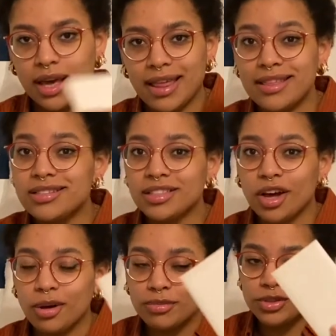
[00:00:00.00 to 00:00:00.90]
and this
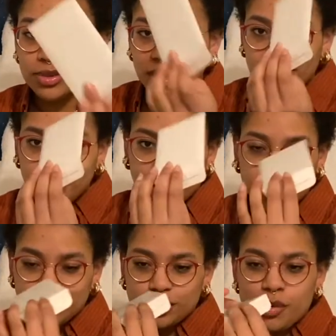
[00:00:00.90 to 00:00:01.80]
comes with like
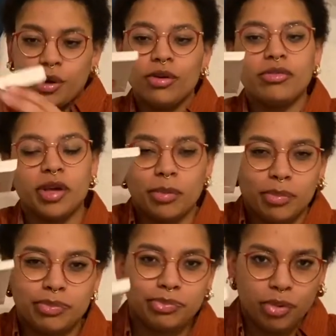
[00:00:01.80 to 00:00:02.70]
12 like
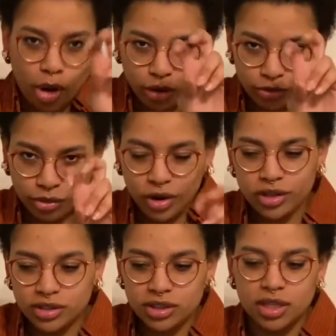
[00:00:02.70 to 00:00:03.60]

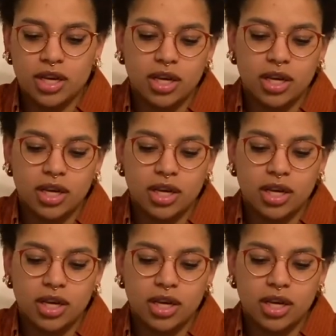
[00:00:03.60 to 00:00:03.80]
Polaroids,